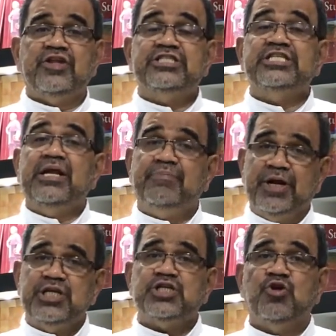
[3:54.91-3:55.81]

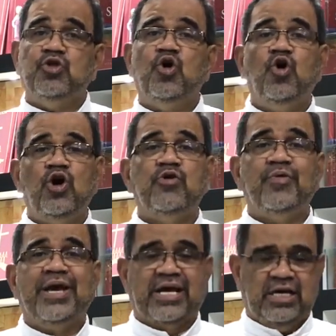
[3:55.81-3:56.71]
celebration of the Holy
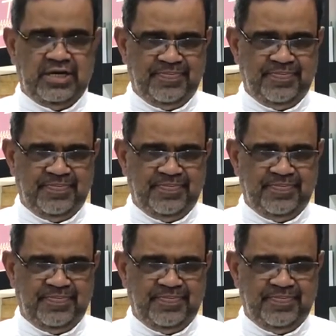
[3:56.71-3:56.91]
Week.